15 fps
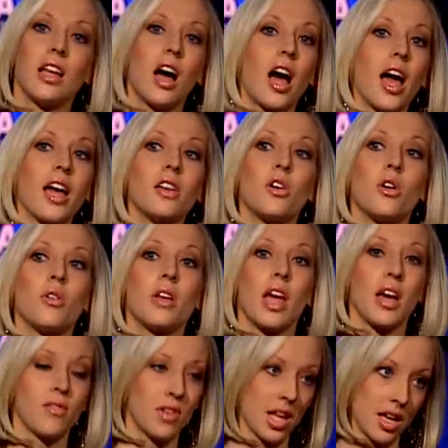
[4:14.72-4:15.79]
I don't
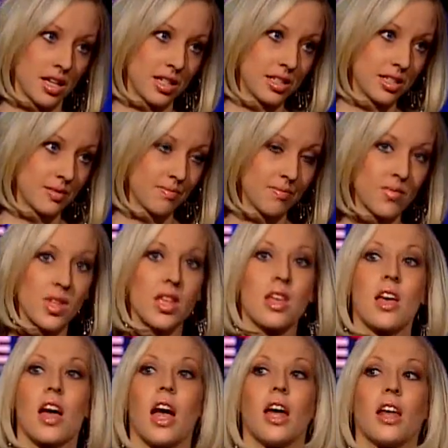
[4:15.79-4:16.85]
have nannies,
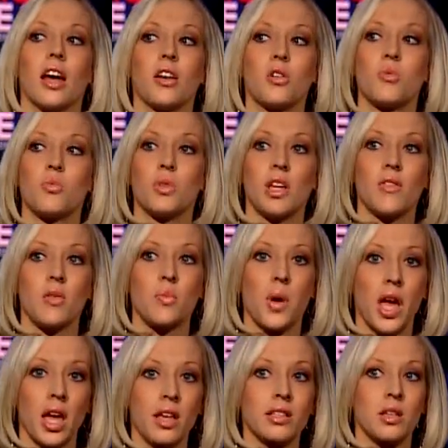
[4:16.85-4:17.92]
and I don't believe in
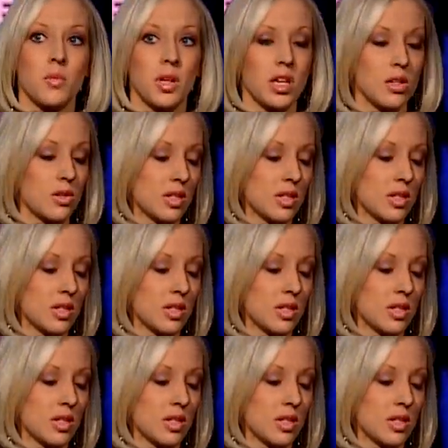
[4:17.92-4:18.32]
paying somebody to